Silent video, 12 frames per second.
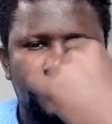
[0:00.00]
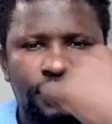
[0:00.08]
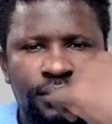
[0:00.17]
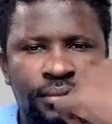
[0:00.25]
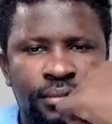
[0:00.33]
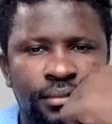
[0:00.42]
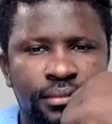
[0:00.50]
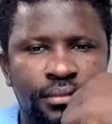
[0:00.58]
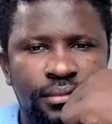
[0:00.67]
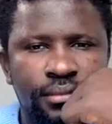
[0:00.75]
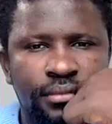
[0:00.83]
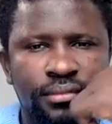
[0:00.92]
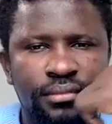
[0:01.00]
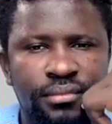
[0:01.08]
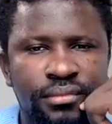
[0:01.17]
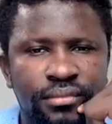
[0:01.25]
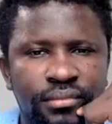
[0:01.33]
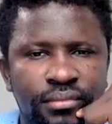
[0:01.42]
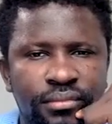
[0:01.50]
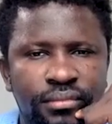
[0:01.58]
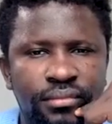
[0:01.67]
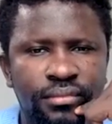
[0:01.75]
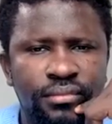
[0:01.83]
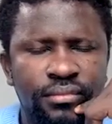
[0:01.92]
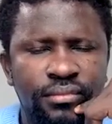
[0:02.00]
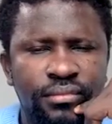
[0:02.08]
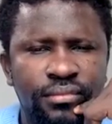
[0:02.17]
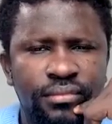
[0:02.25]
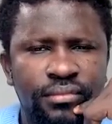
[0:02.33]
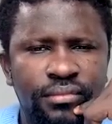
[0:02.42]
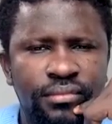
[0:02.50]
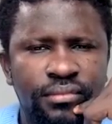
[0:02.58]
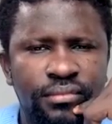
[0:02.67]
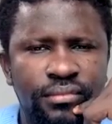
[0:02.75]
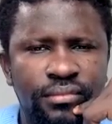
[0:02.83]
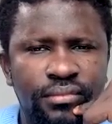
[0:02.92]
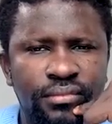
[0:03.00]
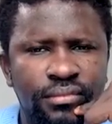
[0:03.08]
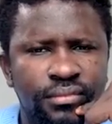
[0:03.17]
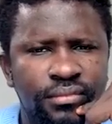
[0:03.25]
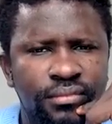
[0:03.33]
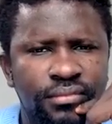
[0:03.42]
(not speaking)